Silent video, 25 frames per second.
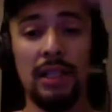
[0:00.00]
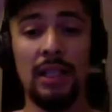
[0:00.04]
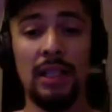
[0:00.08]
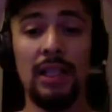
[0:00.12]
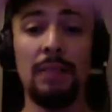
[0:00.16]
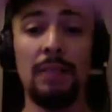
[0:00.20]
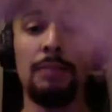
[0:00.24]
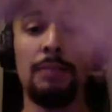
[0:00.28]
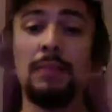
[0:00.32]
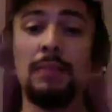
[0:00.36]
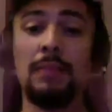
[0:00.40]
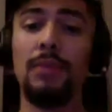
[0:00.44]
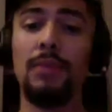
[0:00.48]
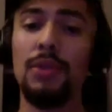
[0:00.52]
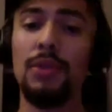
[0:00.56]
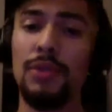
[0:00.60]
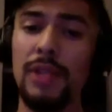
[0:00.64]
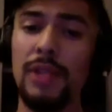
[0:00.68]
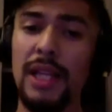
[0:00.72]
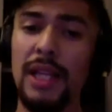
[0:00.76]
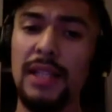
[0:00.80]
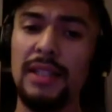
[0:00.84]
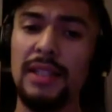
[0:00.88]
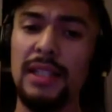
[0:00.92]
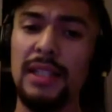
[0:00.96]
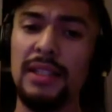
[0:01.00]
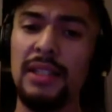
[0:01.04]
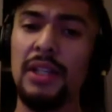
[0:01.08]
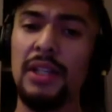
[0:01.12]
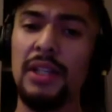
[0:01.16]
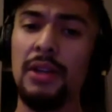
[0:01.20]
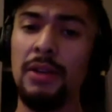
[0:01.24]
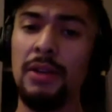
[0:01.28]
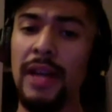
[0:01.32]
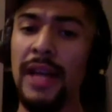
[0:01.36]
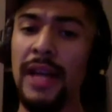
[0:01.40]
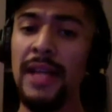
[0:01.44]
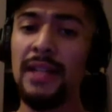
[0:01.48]
Most like the
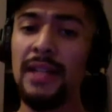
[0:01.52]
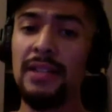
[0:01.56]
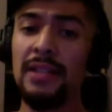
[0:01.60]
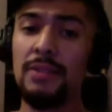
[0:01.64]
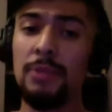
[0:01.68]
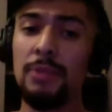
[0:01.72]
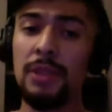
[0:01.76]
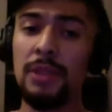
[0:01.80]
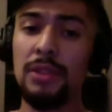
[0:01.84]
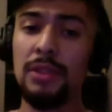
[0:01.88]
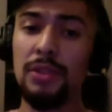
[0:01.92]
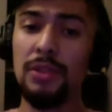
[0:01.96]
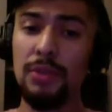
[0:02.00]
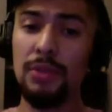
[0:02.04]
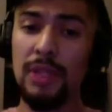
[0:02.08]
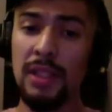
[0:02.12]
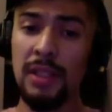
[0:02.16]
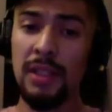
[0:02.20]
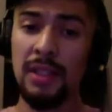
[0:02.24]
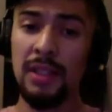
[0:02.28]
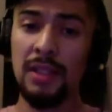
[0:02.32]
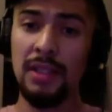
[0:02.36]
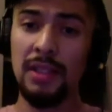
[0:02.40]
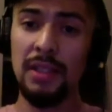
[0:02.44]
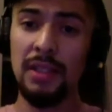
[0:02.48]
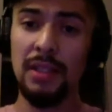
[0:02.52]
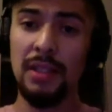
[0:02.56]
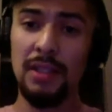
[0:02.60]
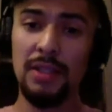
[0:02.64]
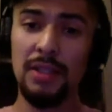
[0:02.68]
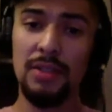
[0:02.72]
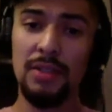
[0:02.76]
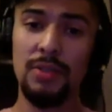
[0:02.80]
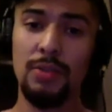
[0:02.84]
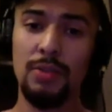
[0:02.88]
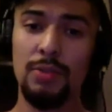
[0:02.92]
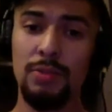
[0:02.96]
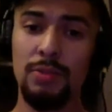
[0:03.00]
TRX, when you do the
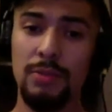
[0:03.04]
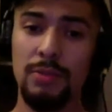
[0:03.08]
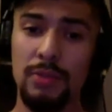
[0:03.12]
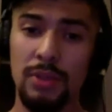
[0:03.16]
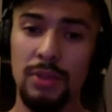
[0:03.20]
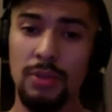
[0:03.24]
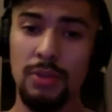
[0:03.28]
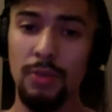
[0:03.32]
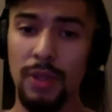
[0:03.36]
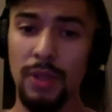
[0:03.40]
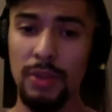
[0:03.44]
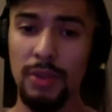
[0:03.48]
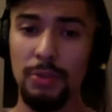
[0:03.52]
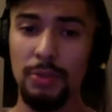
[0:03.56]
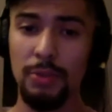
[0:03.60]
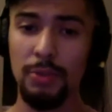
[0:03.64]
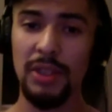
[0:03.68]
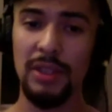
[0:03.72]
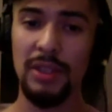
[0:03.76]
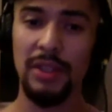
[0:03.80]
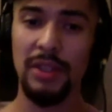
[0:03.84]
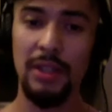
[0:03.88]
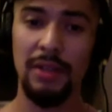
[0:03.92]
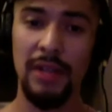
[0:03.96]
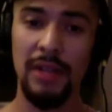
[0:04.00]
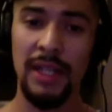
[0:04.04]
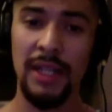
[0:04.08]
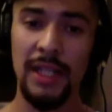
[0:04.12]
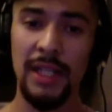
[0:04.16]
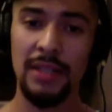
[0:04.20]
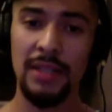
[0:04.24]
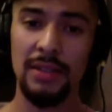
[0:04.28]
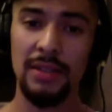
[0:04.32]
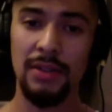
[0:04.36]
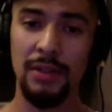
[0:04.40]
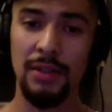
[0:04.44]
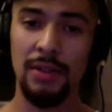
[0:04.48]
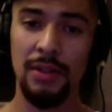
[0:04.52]
squat with the TRX
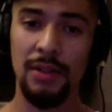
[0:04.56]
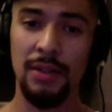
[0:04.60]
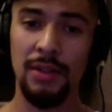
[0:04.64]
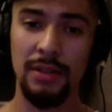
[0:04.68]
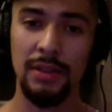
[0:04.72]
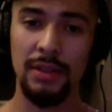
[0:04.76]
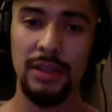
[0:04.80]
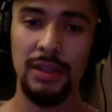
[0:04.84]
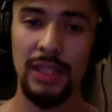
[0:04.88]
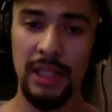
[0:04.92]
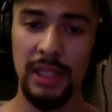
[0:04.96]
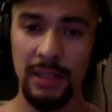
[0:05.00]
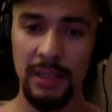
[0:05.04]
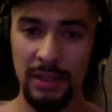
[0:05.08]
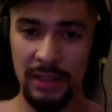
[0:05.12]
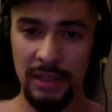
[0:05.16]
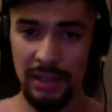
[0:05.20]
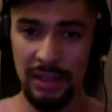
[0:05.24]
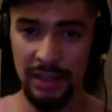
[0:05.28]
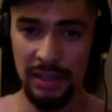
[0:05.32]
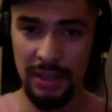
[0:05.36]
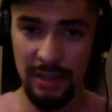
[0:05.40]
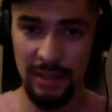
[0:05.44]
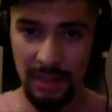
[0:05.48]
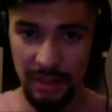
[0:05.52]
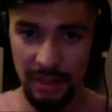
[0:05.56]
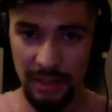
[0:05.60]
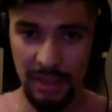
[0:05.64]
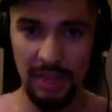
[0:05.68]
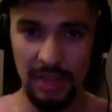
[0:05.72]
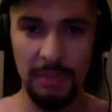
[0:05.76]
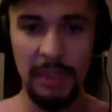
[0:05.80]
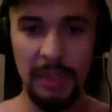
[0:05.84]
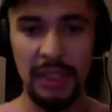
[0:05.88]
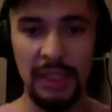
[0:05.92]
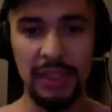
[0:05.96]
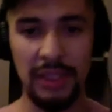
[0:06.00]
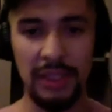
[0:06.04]
or this
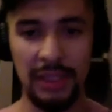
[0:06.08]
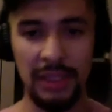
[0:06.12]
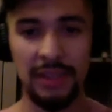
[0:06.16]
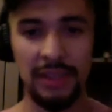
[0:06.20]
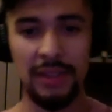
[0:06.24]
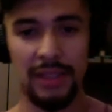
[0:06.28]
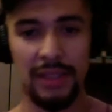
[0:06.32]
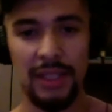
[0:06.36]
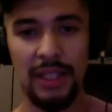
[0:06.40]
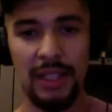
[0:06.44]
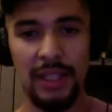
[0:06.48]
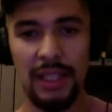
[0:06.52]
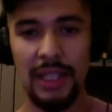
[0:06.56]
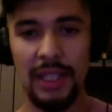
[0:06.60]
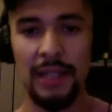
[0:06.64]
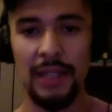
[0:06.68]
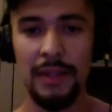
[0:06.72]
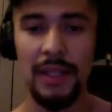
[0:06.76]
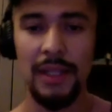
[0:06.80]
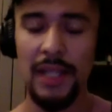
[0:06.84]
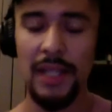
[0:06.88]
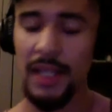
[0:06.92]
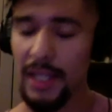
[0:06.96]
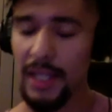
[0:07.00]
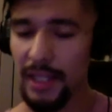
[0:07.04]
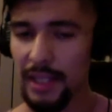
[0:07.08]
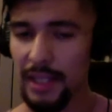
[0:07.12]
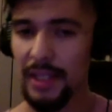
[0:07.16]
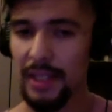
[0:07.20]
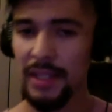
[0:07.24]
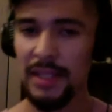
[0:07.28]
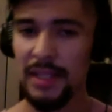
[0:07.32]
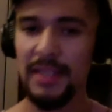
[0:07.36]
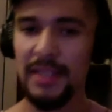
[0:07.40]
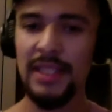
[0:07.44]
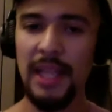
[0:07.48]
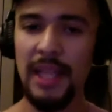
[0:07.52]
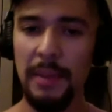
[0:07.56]
suspension. Yeah,
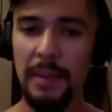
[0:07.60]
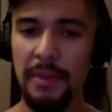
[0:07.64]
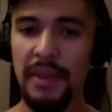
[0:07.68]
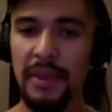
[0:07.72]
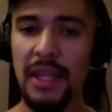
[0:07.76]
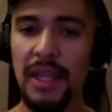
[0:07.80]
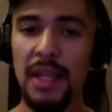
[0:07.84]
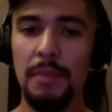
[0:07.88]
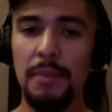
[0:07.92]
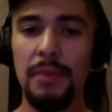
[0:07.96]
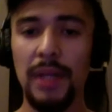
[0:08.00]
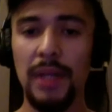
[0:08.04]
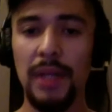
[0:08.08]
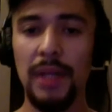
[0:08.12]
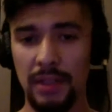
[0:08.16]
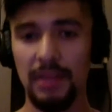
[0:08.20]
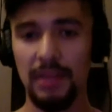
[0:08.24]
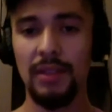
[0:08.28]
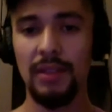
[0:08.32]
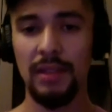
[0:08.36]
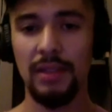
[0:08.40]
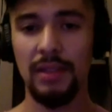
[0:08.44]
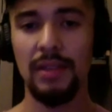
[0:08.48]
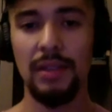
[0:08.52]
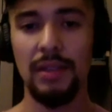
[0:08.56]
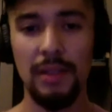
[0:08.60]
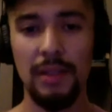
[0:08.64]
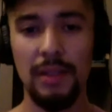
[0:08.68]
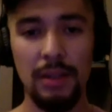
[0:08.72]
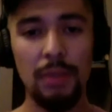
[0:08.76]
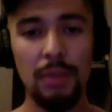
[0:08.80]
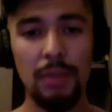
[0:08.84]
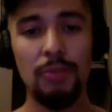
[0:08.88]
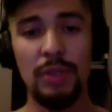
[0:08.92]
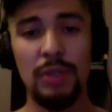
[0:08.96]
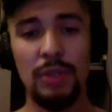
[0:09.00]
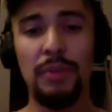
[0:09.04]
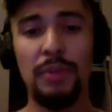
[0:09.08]
same thing, but
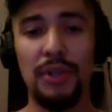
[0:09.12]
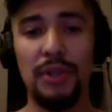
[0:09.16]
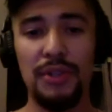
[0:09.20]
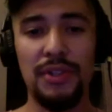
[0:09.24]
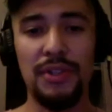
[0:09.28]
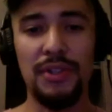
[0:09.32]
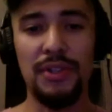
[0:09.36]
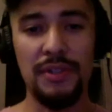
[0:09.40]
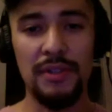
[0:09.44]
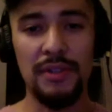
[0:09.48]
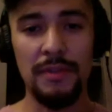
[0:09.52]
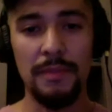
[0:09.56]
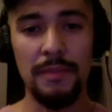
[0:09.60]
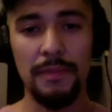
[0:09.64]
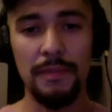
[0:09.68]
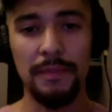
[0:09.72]
with persons.